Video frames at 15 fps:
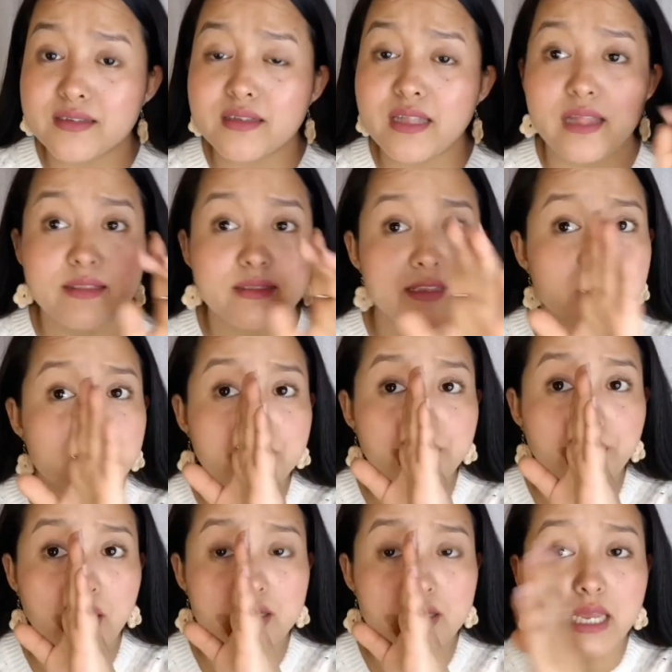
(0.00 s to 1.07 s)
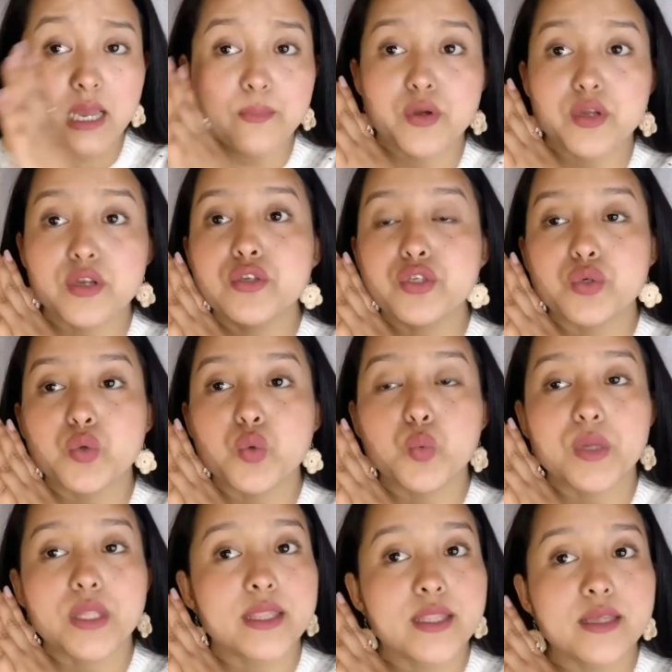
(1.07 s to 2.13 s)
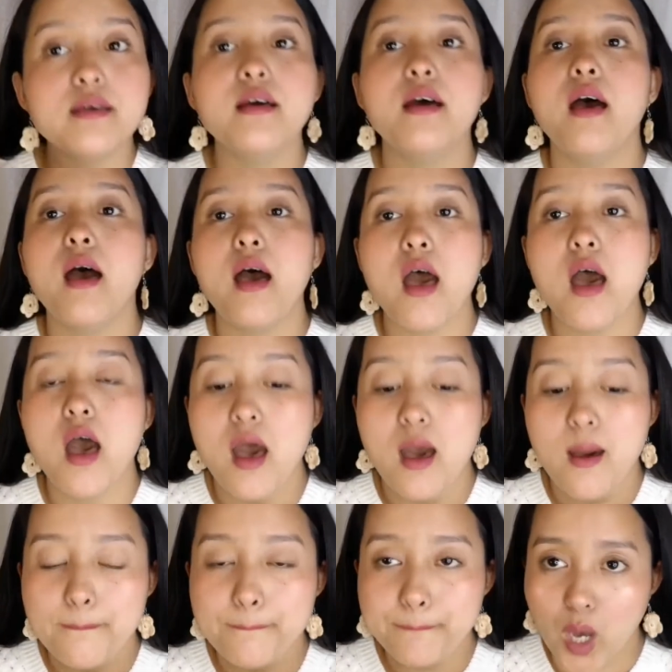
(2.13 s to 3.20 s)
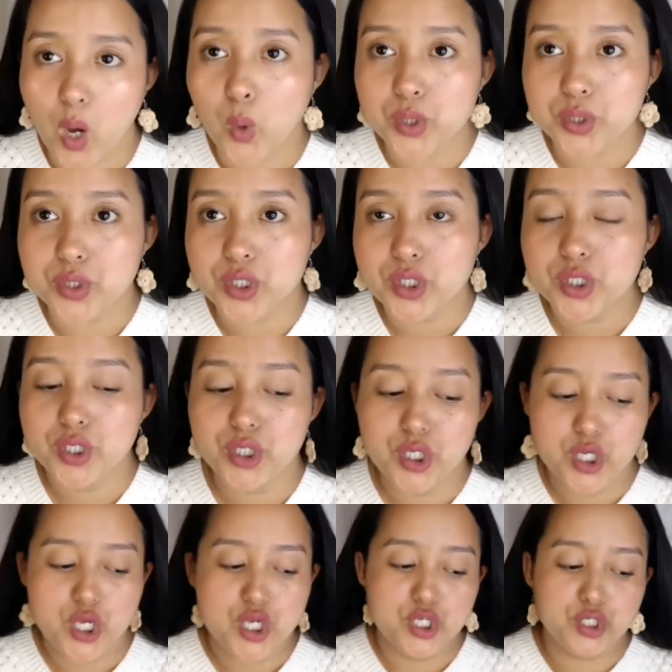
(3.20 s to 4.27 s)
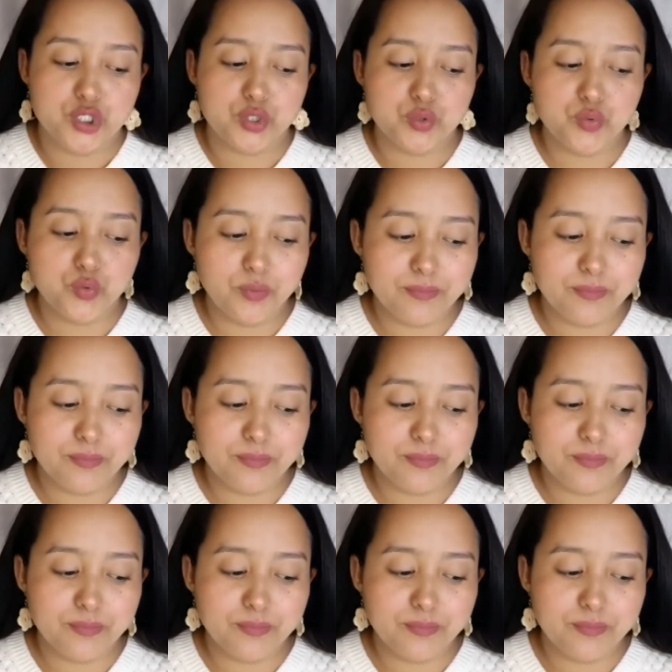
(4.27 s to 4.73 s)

and this part I'm gonna do with the powder. So